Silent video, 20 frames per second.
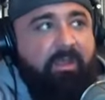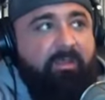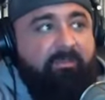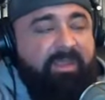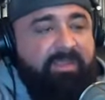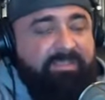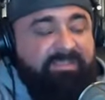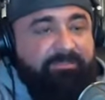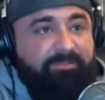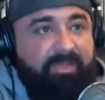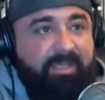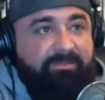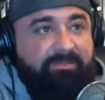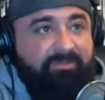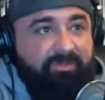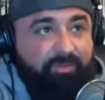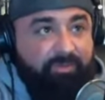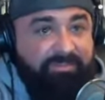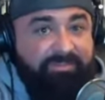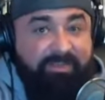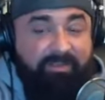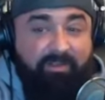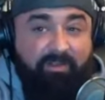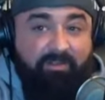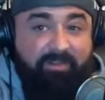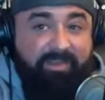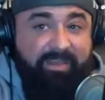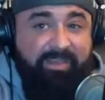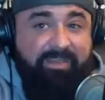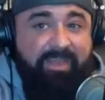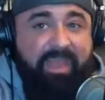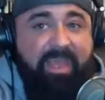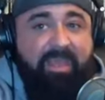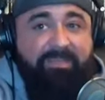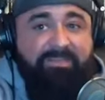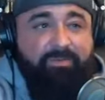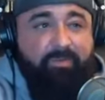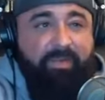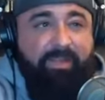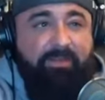He displayed the tools. He cleaned
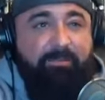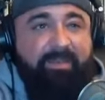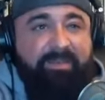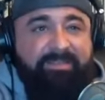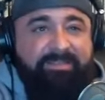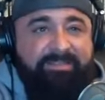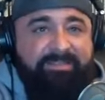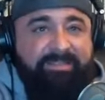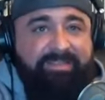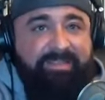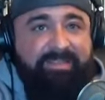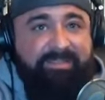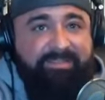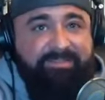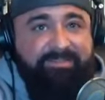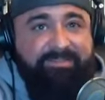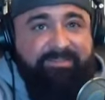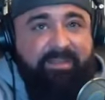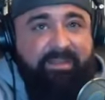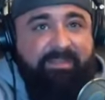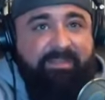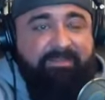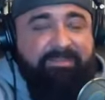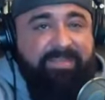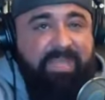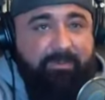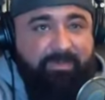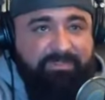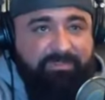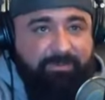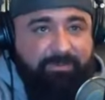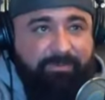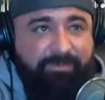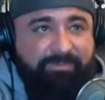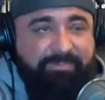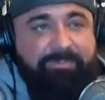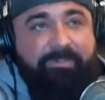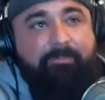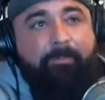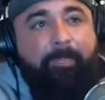house. When anybody sees the type of
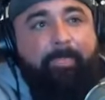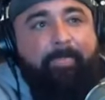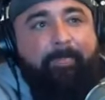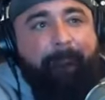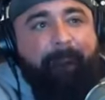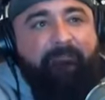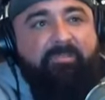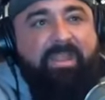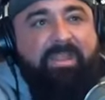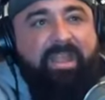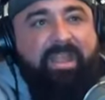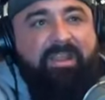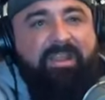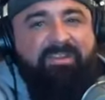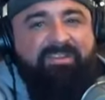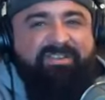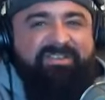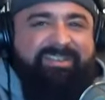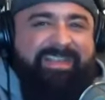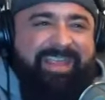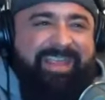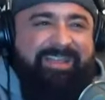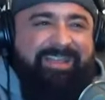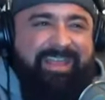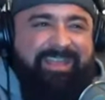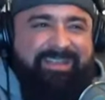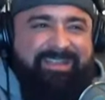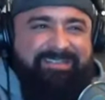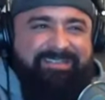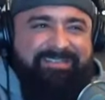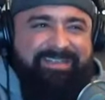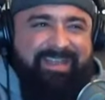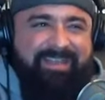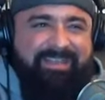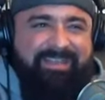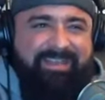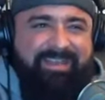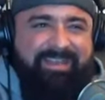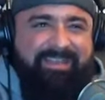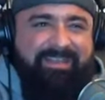tools and they kind of understand like his
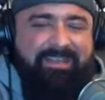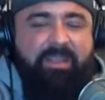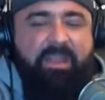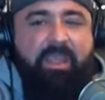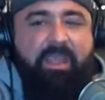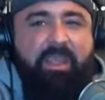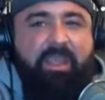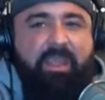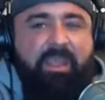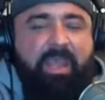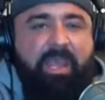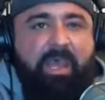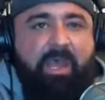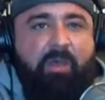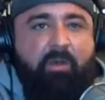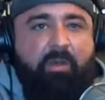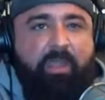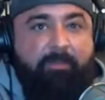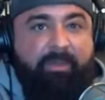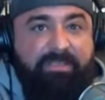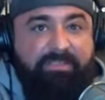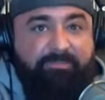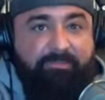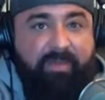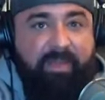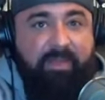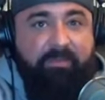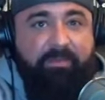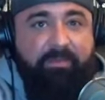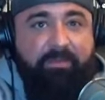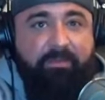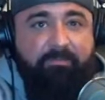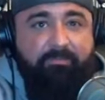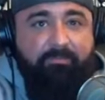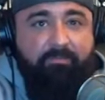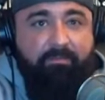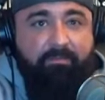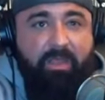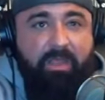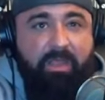technique and how him and his father
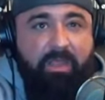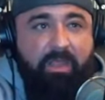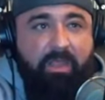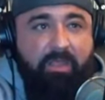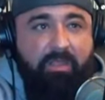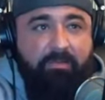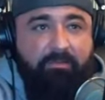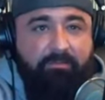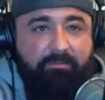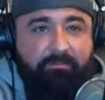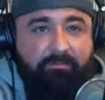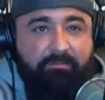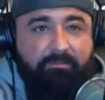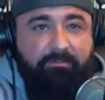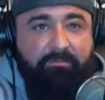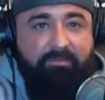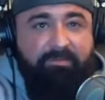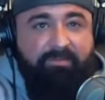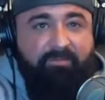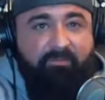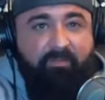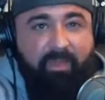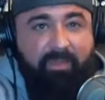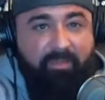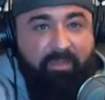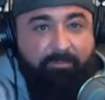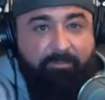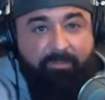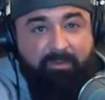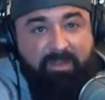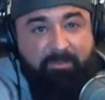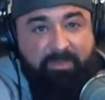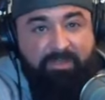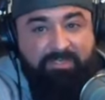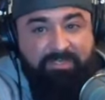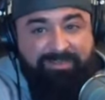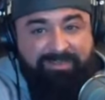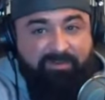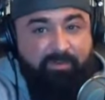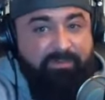developed pretty
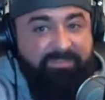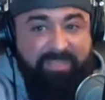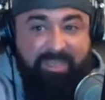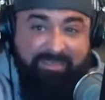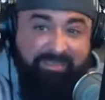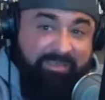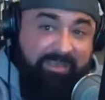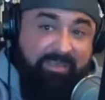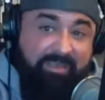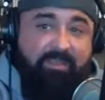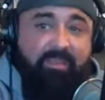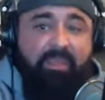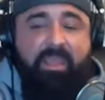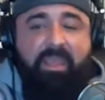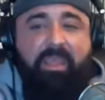much like a new technique,